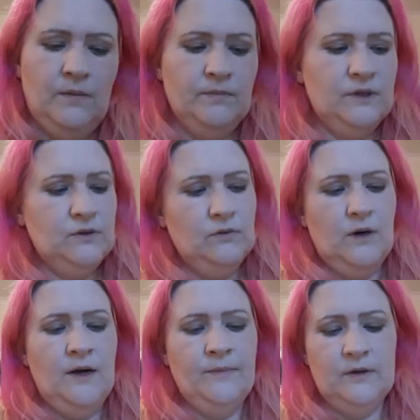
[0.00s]
So
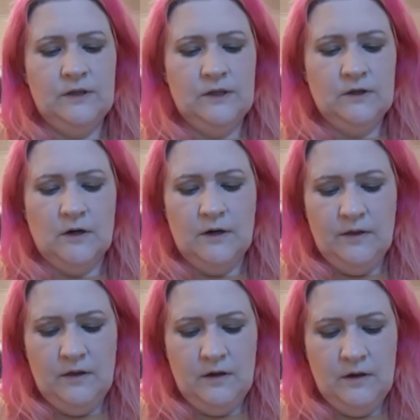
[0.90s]
I'm going to start
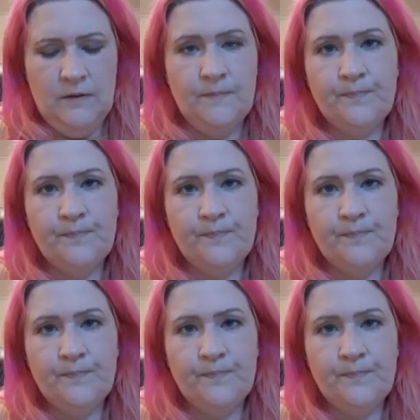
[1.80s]
at